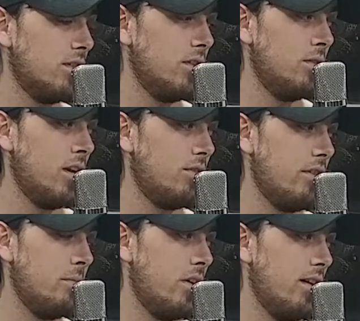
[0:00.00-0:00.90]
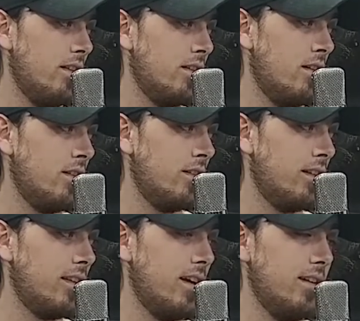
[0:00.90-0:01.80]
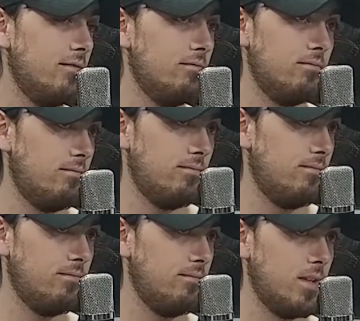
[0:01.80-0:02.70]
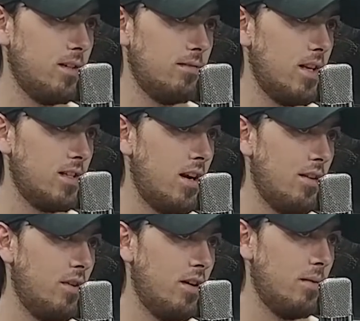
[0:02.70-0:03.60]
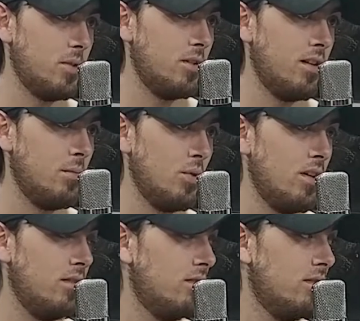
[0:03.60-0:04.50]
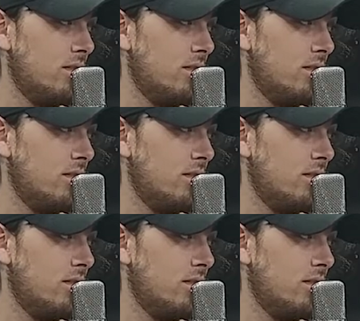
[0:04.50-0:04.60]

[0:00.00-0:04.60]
So if you do any 3D modeling or anything like that, it's not even an option anymore.